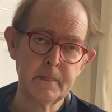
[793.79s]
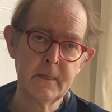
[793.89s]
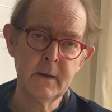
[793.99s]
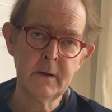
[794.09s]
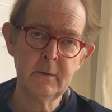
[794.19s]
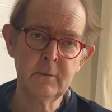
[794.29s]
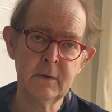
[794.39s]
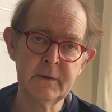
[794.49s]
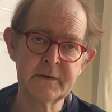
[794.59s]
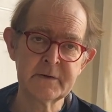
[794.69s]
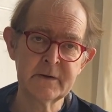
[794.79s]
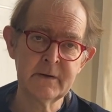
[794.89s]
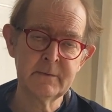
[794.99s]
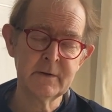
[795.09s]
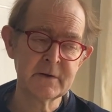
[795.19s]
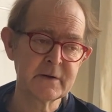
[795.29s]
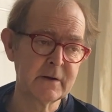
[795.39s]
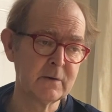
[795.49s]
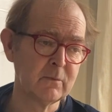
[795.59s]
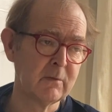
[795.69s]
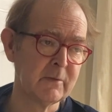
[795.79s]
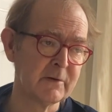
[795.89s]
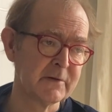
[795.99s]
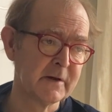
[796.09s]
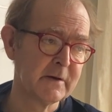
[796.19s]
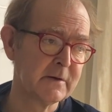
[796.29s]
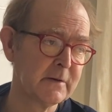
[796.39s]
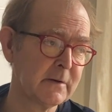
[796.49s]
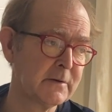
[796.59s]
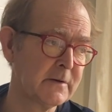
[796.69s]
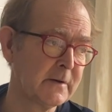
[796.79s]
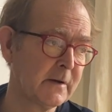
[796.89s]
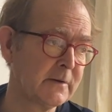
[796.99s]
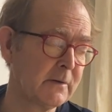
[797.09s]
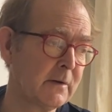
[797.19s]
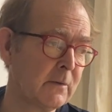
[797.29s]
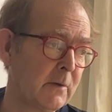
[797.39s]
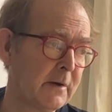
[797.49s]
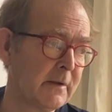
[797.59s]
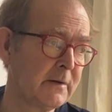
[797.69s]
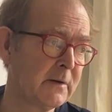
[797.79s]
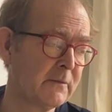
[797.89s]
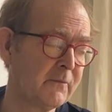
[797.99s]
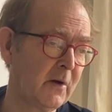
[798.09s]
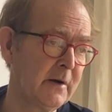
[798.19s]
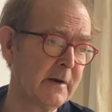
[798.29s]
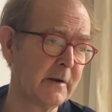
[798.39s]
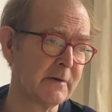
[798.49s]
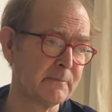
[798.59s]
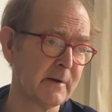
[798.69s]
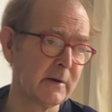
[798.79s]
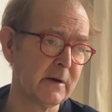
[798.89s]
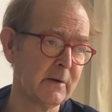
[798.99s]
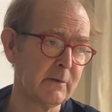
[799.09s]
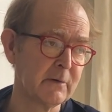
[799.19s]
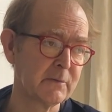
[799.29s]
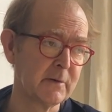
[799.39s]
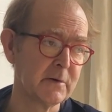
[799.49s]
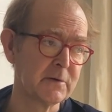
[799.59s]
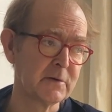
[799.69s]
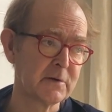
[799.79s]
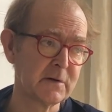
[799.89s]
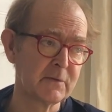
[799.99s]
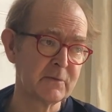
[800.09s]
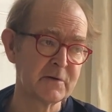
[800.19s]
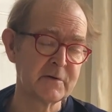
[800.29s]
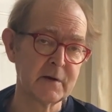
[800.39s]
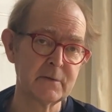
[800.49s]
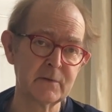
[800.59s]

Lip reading: No, this other woman said it. She said, I don't know why they define it as mental illness when it's just a different state of